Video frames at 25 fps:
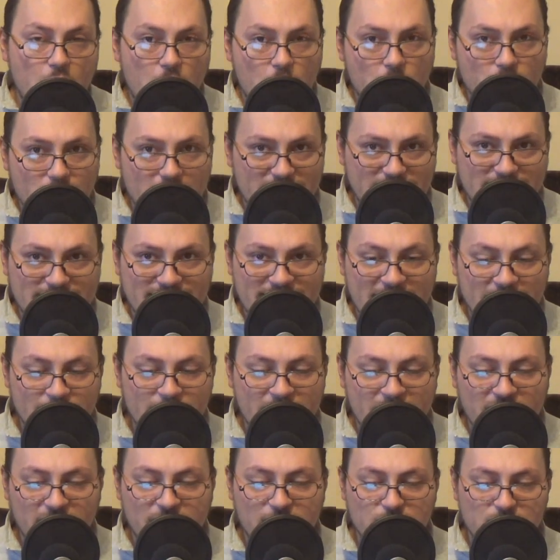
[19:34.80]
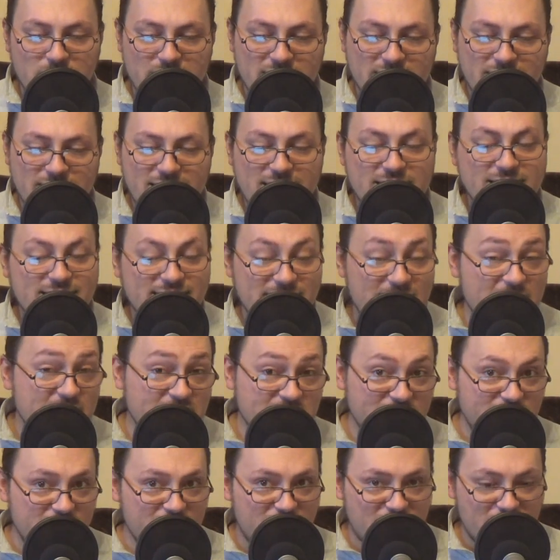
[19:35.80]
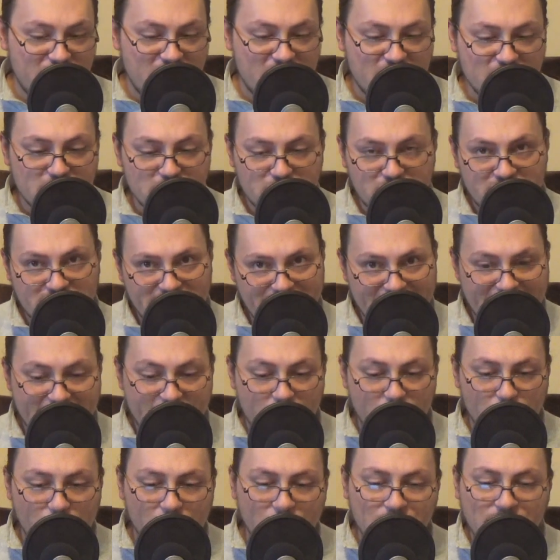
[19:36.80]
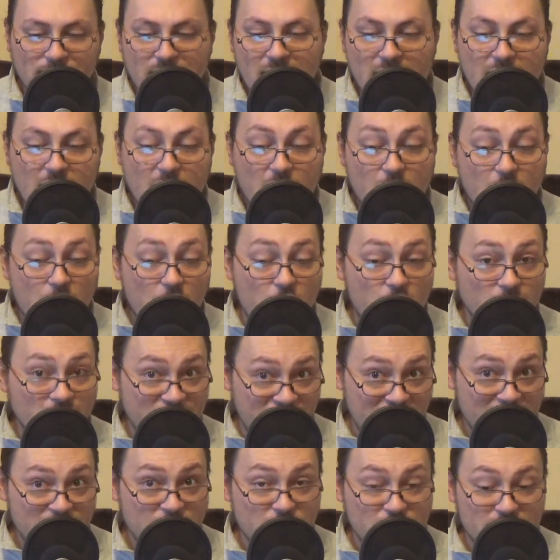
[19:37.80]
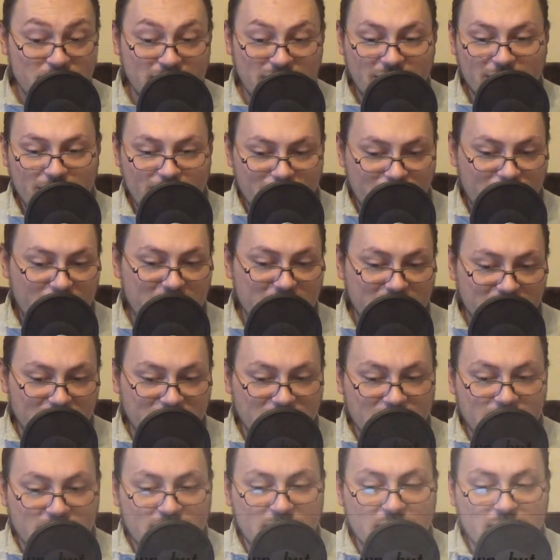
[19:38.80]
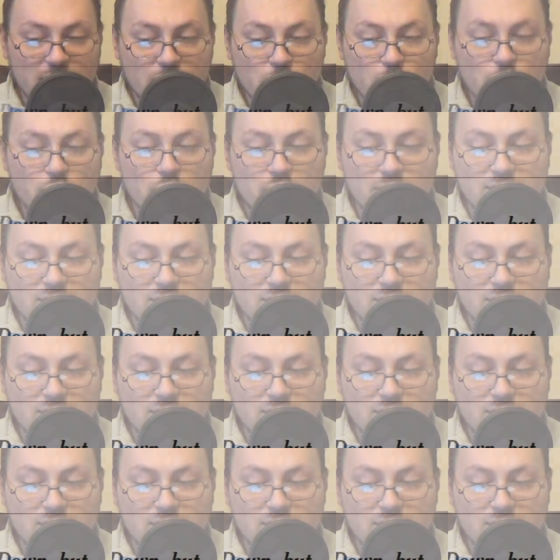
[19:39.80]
Alright, segment 3, the state of affairs now. On February the 5th, the New